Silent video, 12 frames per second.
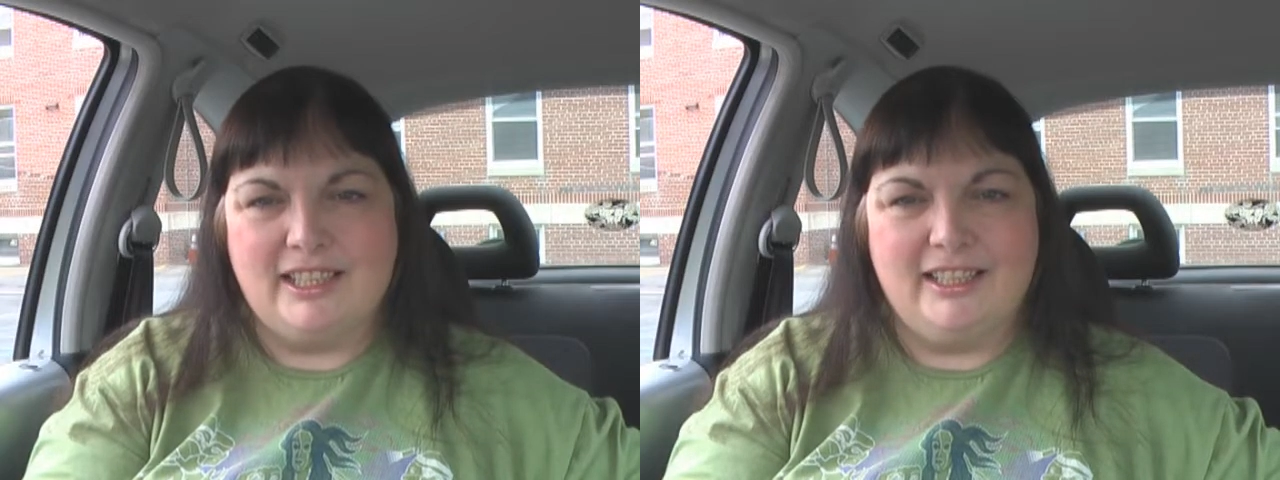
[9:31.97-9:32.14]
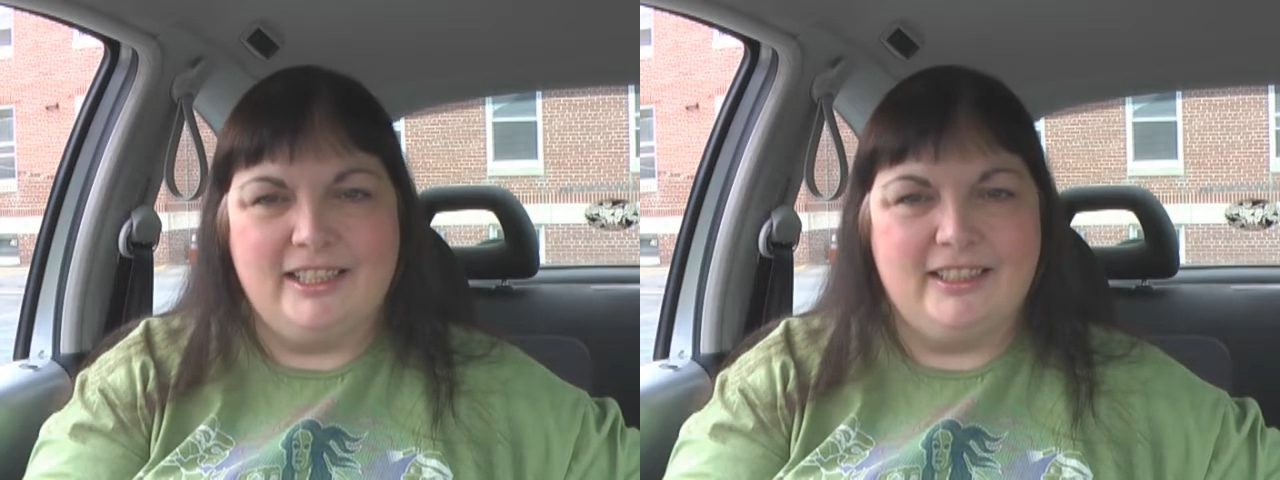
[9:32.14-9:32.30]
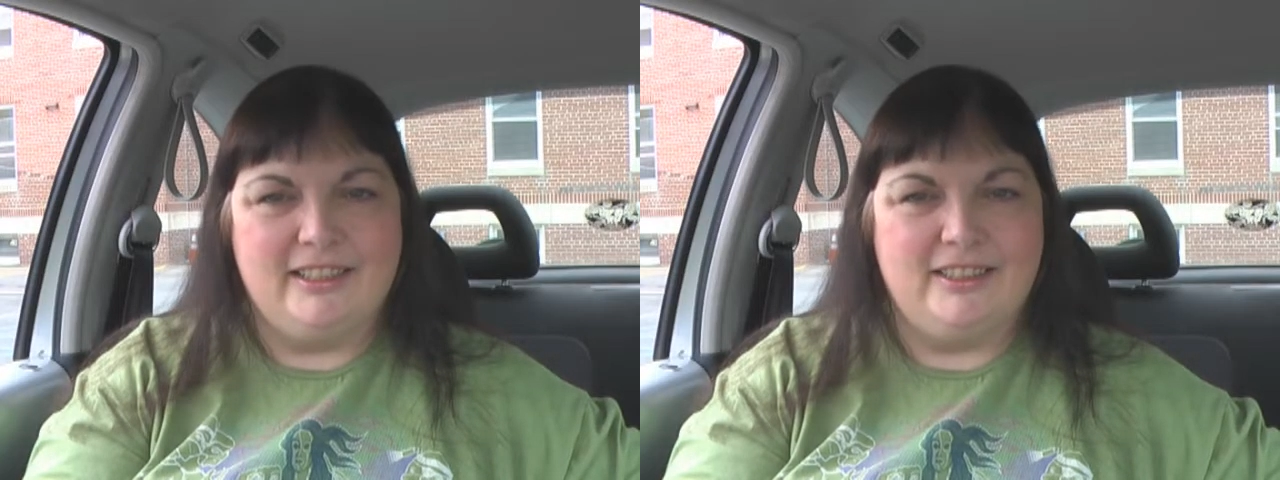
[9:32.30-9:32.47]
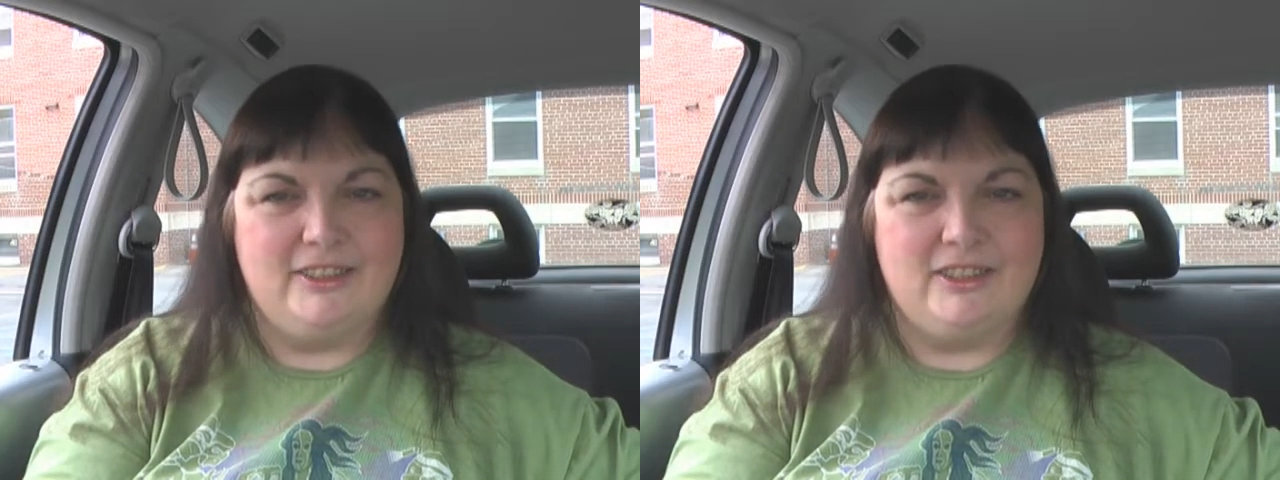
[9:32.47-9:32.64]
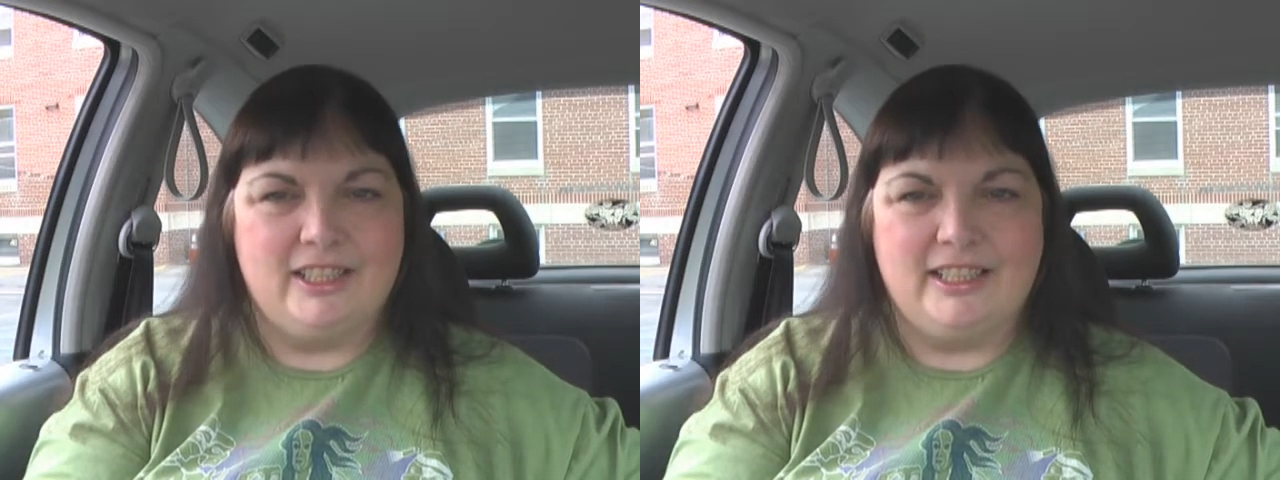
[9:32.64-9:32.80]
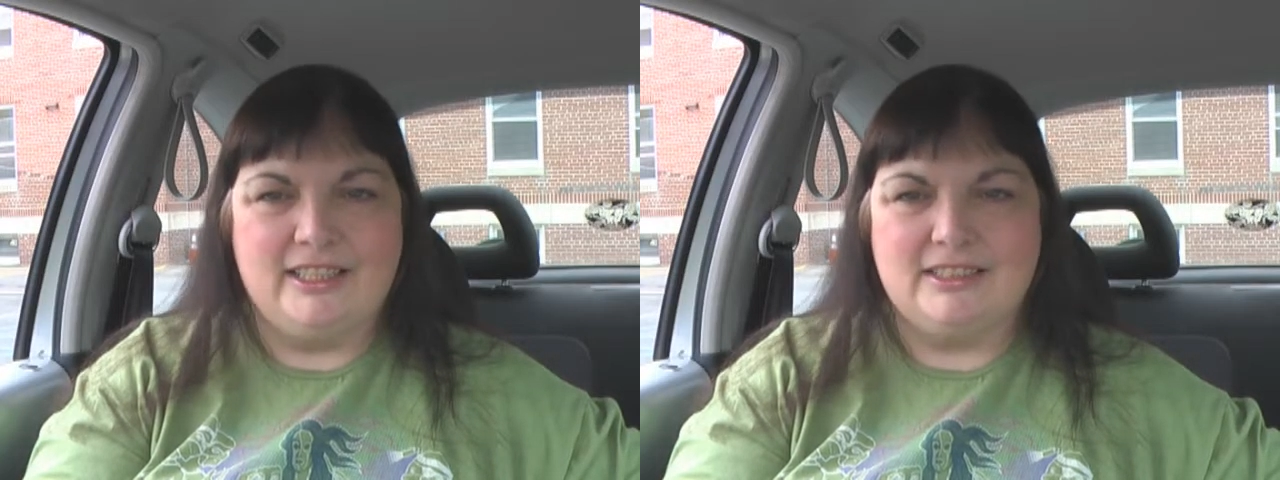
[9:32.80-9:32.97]
and you
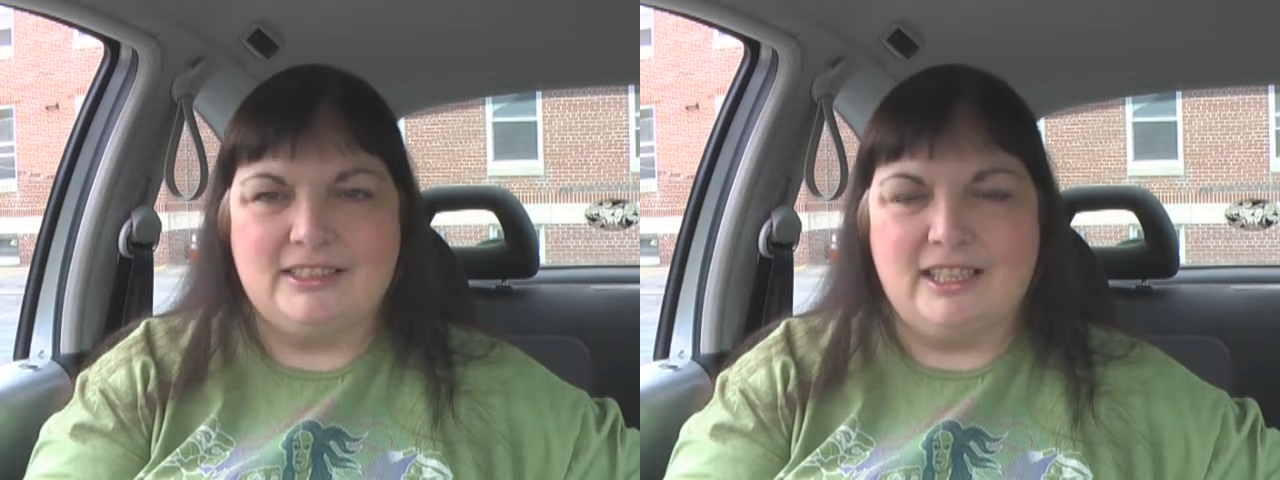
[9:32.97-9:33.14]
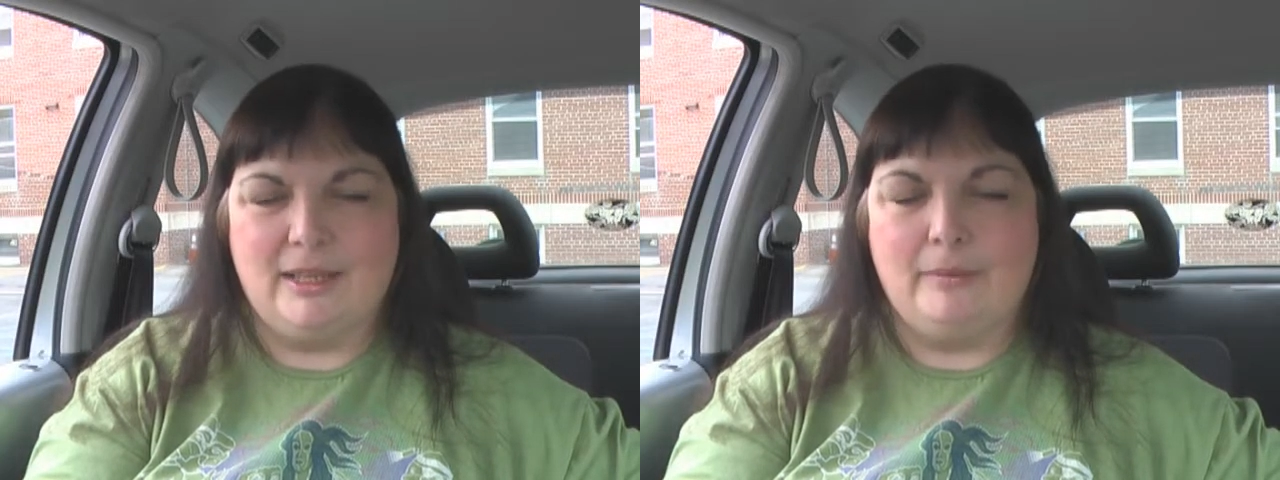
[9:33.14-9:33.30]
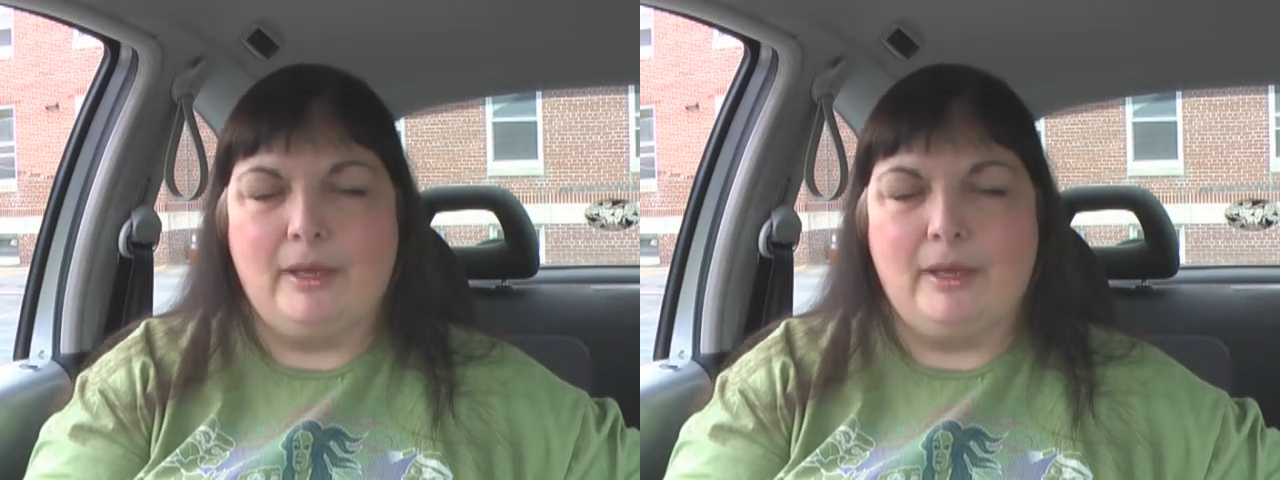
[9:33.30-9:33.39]
guys, I,